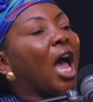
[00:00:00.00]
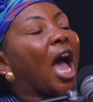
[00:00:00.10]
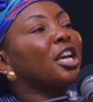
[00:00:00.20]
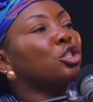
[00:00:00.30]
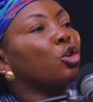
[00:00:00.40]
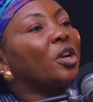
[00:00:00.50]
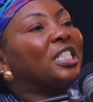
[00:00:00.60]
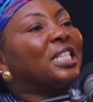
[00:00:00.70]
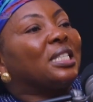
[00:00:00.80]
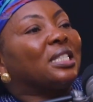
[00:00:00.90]
are showing
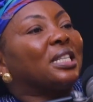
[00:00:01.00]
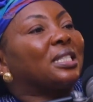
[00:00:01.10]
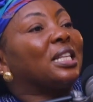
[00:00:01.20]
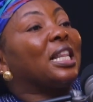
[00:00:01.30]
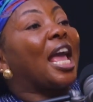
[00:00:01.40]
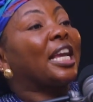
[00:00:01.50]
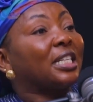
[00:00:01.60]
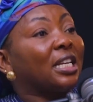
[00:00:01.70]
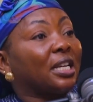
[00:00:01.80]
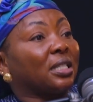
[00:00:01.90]
this
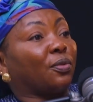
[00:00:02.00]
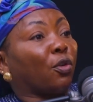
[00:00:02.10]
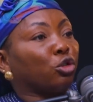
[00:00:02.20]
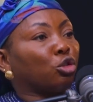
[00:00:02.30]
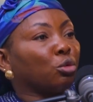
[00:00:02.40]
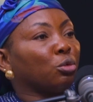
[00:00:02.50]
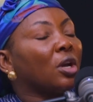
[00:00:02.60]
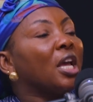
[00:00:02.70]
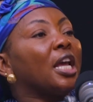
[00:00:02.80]
likeness for you.